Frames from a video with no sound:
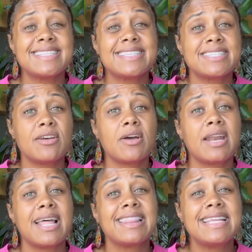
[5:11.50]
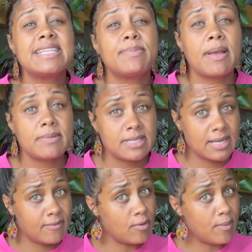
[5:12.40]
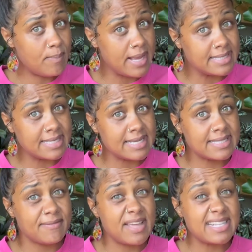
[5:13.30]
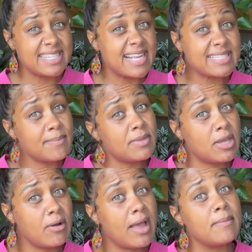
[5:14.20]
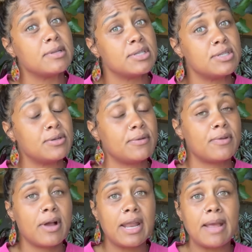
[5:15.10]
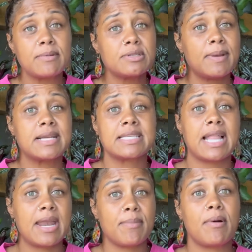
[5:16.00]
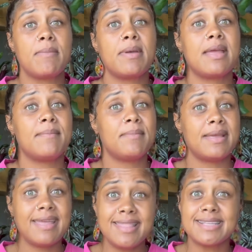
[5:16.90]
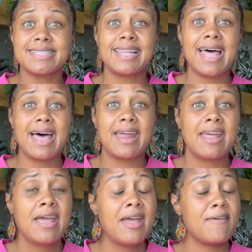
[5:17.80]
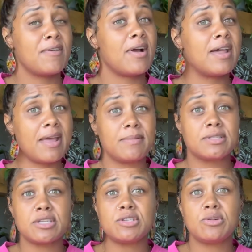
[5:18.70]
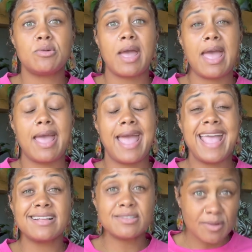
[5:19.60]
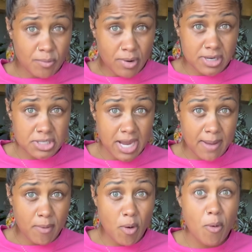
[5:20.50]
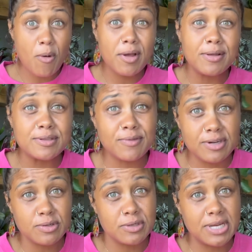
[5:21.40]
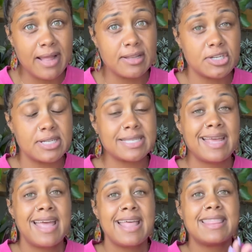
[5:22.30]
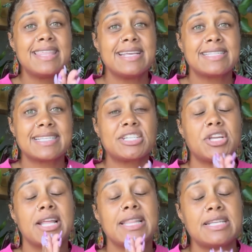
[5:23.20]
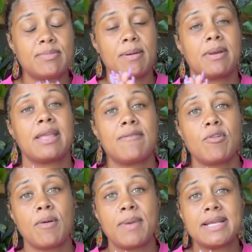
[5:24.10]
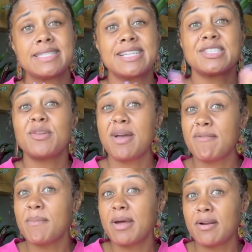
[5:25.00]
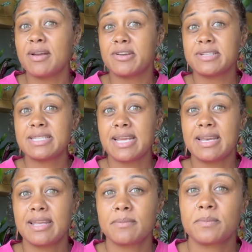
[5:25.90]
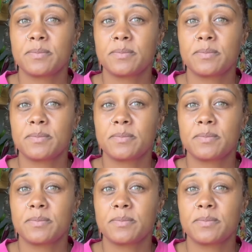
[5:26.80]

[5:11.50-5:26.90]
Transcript: is still gonna at least be able to give you a basis if that's not something you're able to do. If you're unable to make a salon appointment and be in the salon, if you're unable to do a hands-on workshop or those virtual challenges, this should at least be able to give you a basis so you have a better understanding.